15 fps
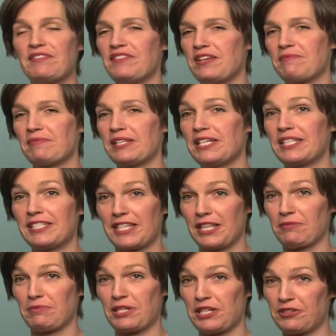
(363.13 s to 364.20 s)
my family
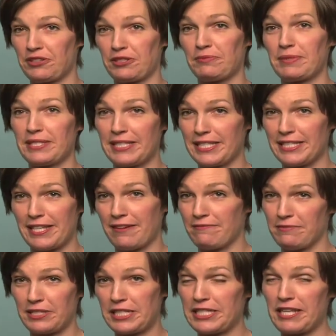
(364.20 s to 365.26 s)
celebrated Christmas
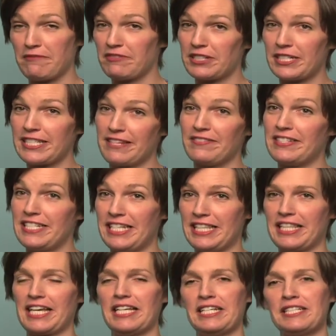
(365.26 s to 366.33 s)
December
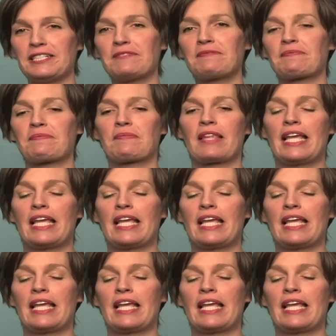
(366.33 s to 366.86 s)
17th that year.